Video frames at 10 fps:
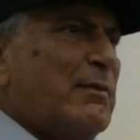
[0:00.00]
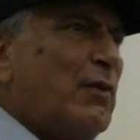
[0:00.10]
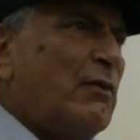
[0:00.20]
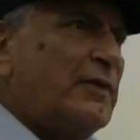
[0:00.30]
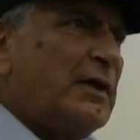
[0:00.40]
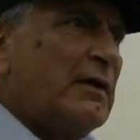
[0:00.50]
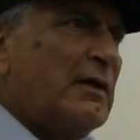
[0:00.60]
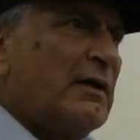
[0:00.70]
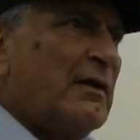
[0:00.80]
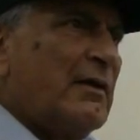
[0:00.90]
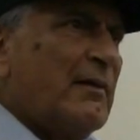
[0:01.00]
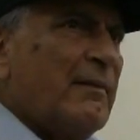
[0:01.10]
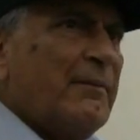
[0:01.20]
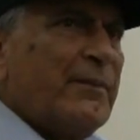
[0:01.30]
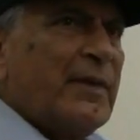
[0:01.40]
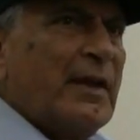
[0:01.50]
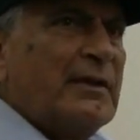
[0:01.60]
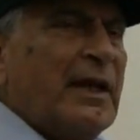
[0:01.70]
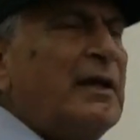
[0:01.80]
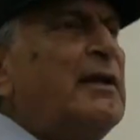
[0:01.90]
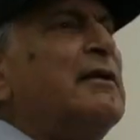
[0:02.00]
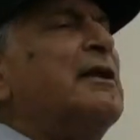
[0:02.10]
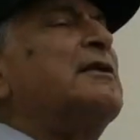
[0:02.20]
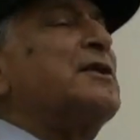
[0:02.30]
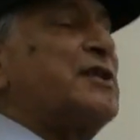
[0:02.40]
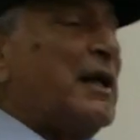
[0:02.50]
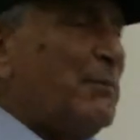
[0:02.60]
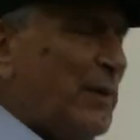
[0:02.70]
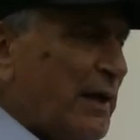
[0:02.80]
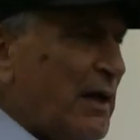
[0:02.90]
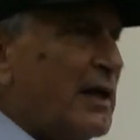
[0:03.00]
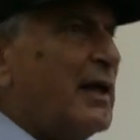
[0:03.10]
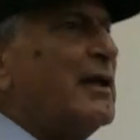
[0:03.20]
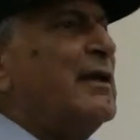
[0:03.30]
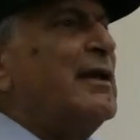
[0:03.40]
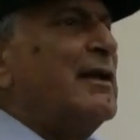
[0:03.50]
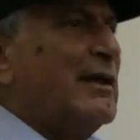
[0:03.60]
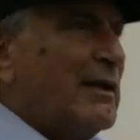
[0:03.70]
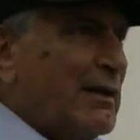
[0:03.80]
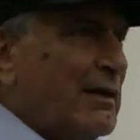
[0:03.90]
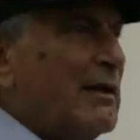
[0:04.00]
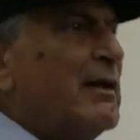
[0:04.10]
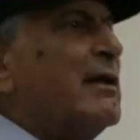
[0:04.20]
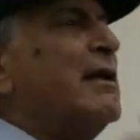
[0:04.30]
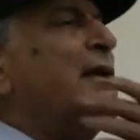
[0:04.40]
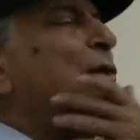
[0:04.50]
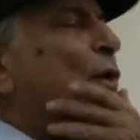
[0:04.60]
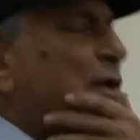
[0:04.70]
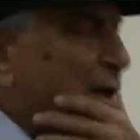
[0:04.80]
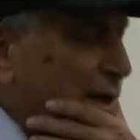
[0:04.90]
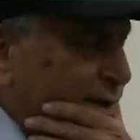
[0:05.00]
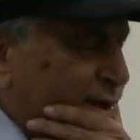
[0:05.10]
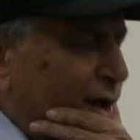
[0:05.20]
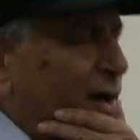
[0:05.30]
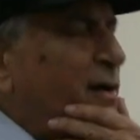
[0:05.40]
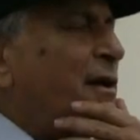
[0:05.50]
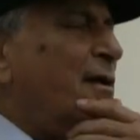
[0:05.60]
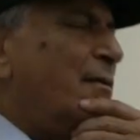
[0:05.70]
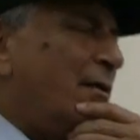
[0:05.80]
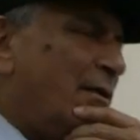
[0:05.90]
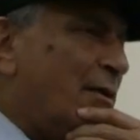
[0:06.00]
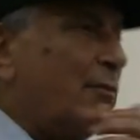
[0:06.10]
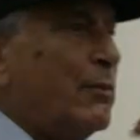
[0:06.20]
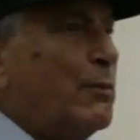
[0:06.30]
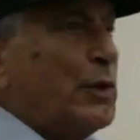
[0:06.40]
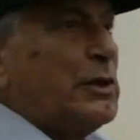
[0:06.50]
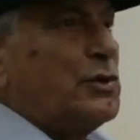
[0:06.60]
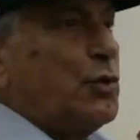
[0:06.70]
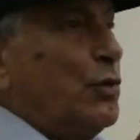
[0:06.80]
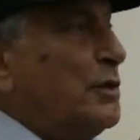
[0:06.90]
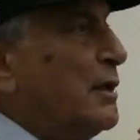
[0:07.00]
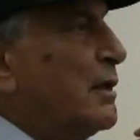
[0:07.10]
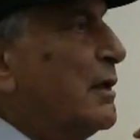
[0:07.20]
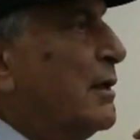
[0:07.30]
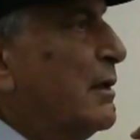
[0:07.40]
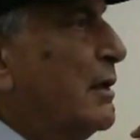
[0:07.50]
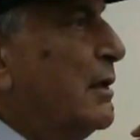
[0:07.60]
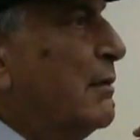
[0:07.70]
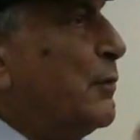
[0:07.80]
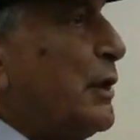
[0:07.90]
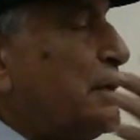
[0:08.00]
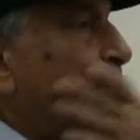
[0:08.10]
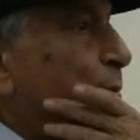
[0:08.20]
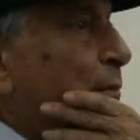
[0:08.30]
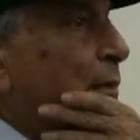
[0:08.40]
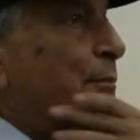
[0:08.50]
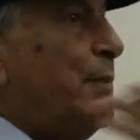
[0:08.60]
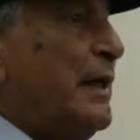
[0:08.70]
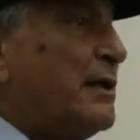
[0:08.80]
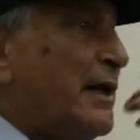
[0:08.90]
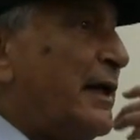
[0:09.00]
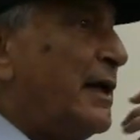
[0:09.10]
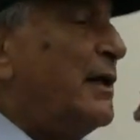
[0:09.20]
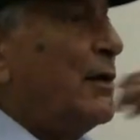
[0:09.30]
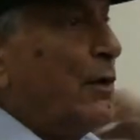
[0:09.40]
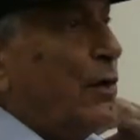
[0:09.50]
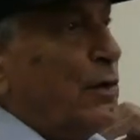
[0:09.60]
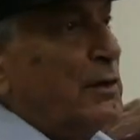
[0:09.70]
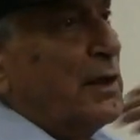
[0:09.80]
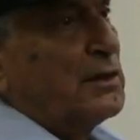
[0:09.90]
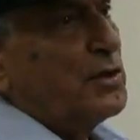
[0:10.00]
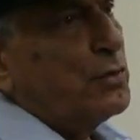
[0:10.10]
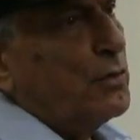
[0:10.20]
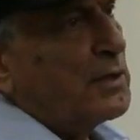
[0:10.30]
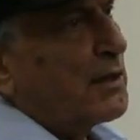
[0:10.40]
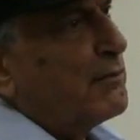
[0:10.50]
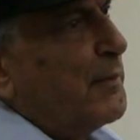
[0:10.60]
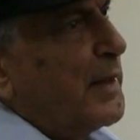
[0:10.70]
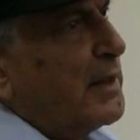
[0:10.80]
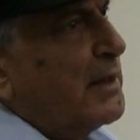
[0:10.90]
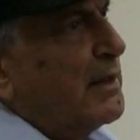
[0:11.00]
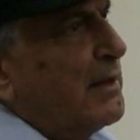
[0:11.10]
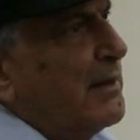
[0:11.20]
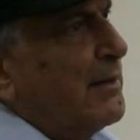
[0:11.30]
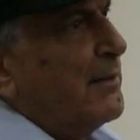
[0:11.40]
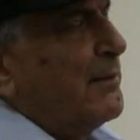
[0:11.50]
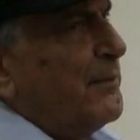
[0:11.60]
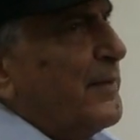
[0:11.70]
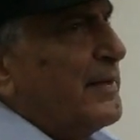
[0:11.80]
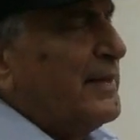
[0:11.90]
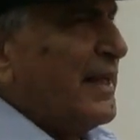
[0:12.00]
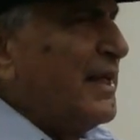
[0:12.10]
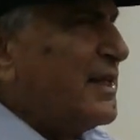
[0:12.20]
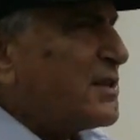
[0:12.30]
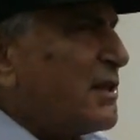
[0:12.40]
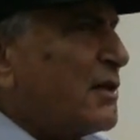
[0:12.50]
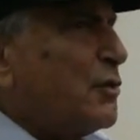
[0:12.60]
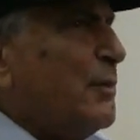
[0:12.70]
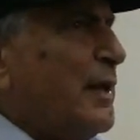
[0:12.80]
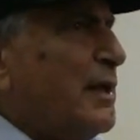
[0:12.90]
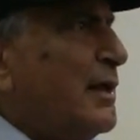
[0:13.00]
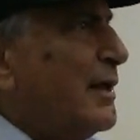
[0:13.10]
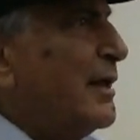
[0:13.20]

moved. And then he did the same thing again he nodded like that and uh, put his shoulder, put his beard and head on the other shoulder of mine. Then it struck to me